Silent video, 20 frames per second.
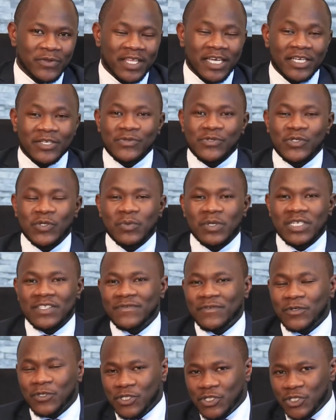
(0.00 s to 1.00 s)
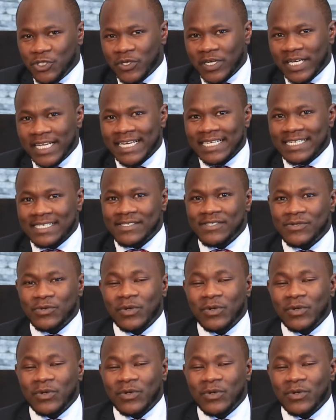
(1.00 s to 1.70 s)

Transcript: Thank you so much for joining us.